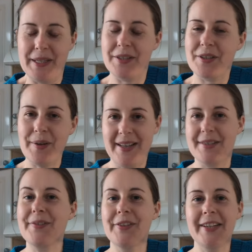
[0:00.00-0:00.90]
because you
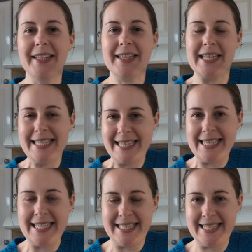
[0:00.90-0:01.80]
asked for it. This
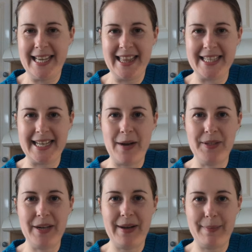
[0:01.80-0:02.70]
is the
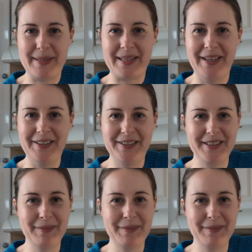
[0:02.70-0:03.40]
sourdough episode.